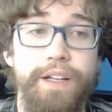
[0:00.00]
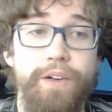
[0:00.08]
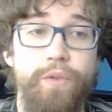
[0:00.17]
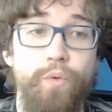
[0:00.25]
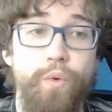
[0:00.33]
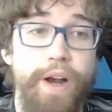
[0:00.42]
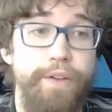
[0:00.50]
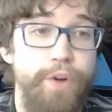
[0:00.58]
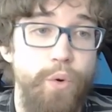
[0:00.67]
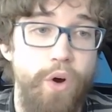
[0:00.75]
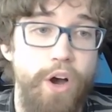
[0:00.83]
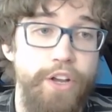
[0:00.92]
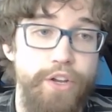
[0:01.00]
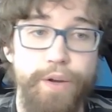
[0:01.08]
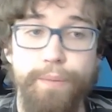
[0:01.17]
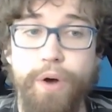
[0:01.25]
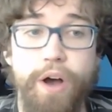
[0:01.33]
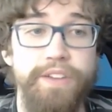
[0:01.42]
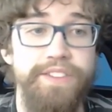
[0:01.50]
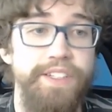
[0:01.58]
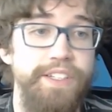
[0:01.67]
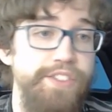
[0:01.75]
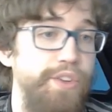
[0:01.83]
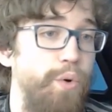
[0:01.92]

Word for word: whenever you want. You can pause things.